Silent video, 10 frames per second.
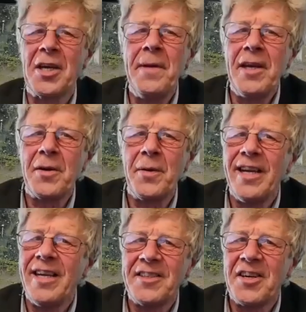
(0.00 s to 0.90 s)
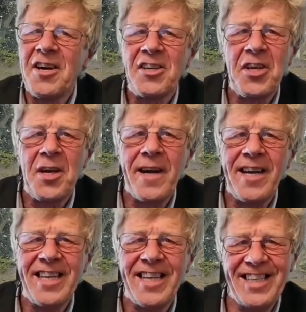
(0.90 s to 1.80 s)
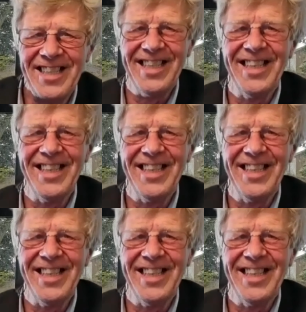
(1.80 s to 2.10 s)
hadn't to come here a while to talk, shall I?